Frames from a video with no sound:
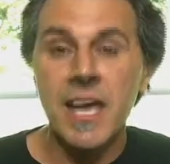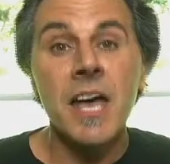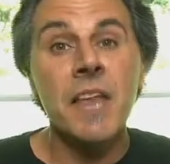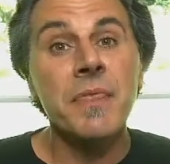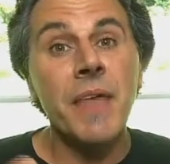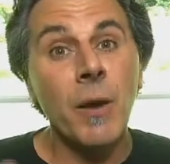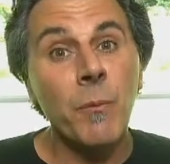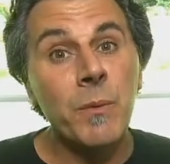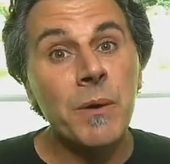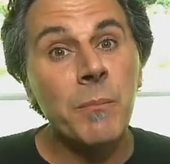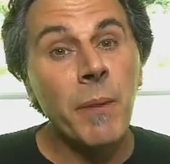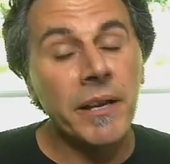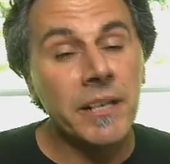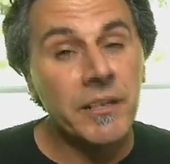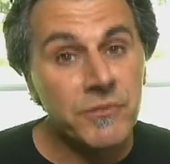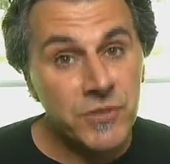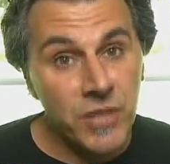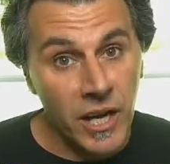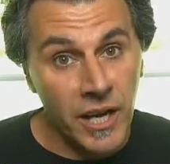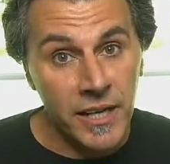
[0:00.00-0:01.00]
that we might
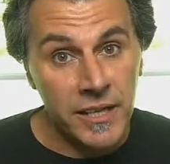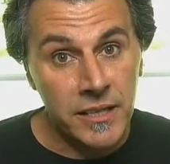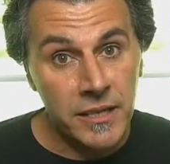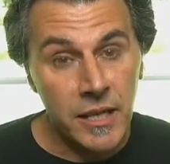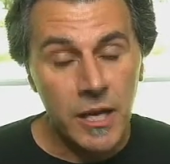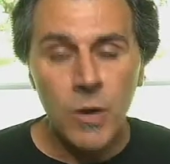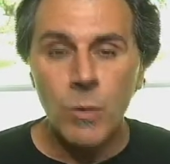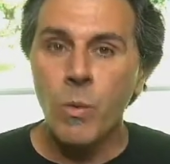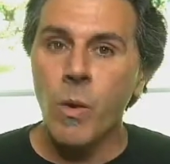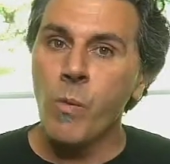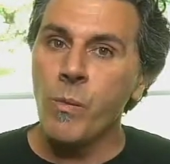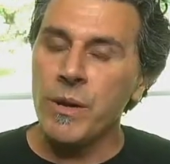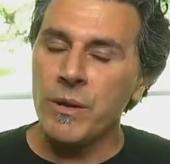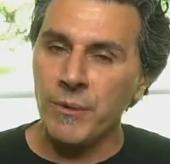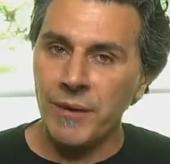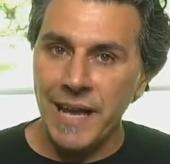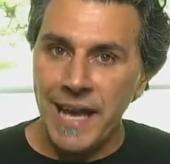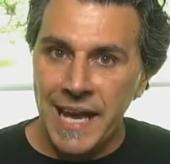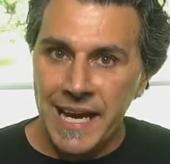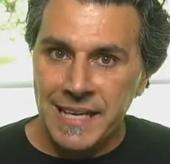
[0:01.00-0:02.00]
have done when we
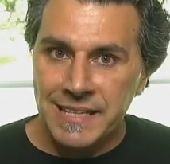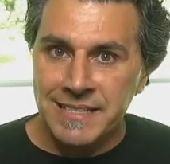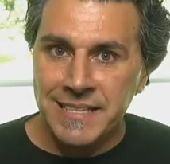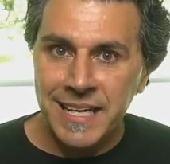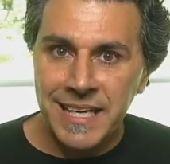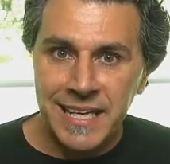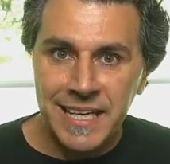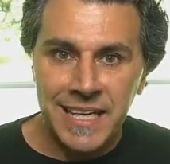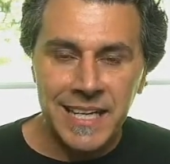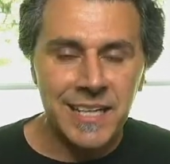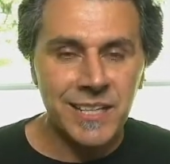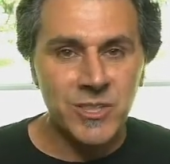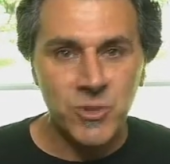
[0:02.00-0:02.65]
were 18,